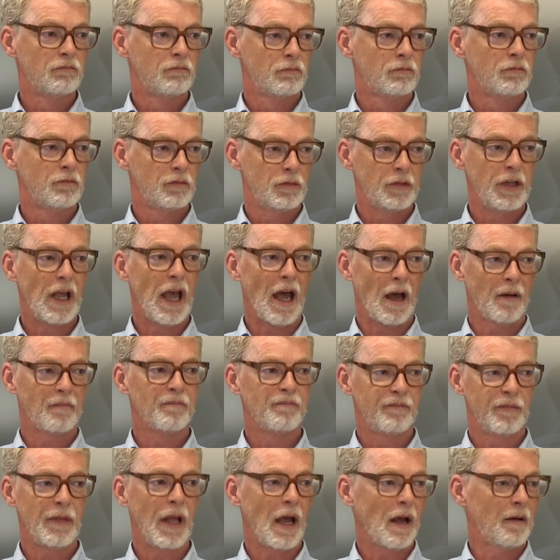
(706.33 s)

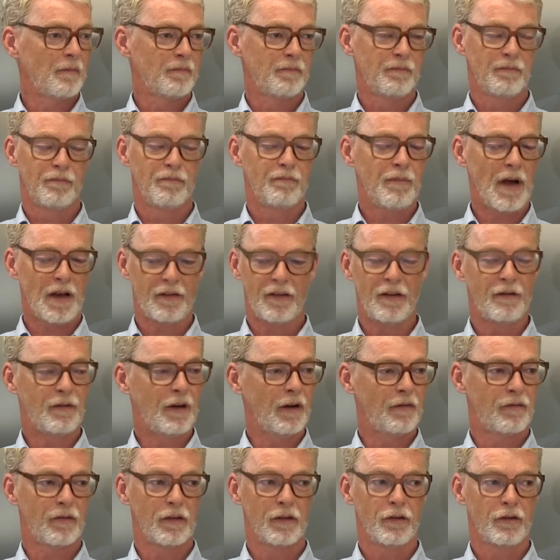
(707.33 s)
Yeah, massive
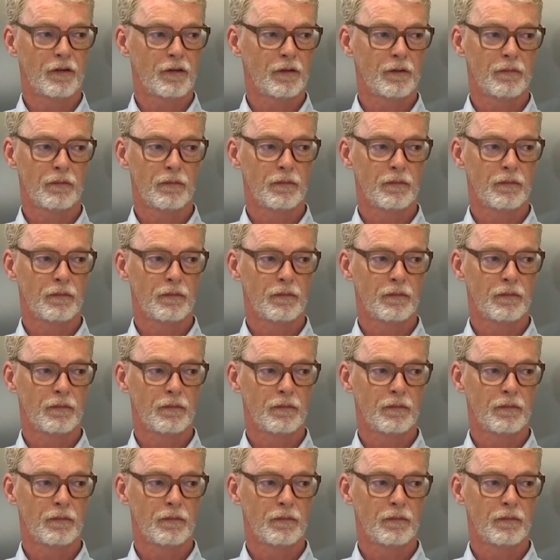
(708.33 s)
difference.